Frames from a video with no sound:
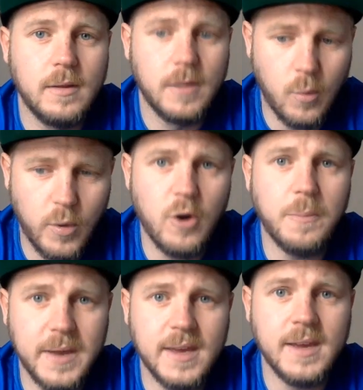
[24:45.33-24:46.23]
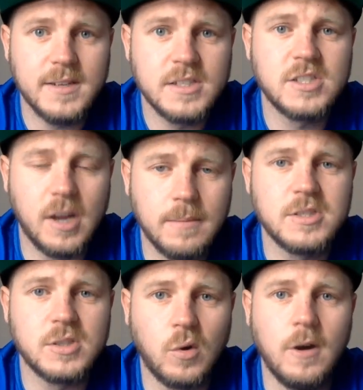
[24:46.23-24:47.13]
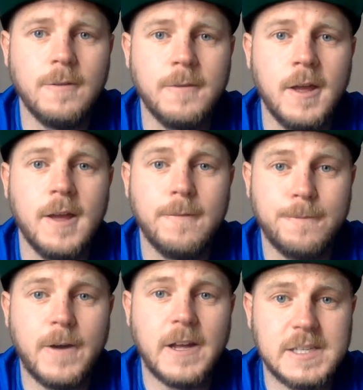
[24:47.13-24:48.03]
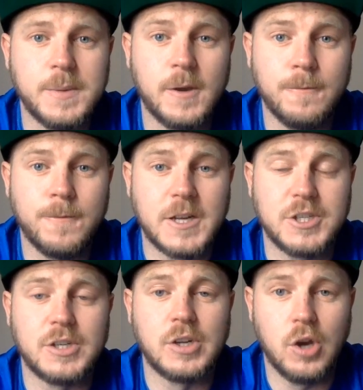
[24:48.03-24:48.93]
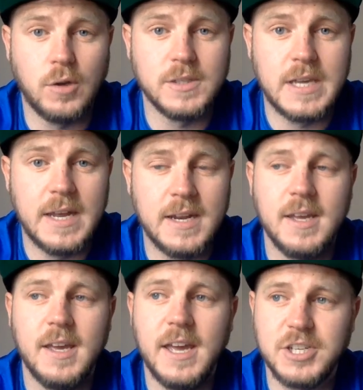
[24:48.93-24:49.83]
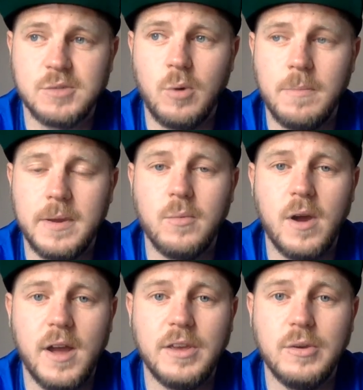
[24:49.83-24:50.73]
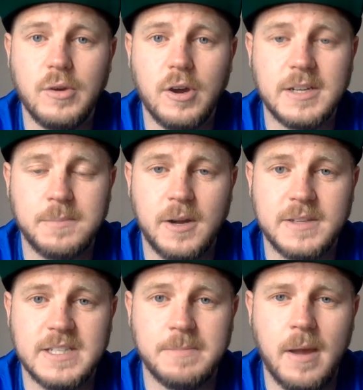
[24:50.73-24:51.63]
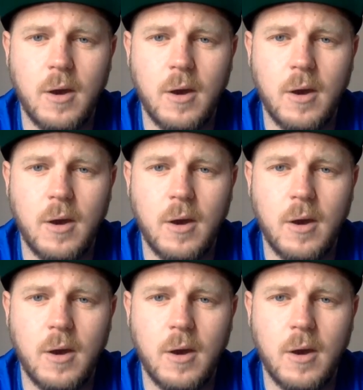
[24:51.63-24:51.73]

There will be some sort of Fantasy Booking Faction content it just won't be where you guys participate.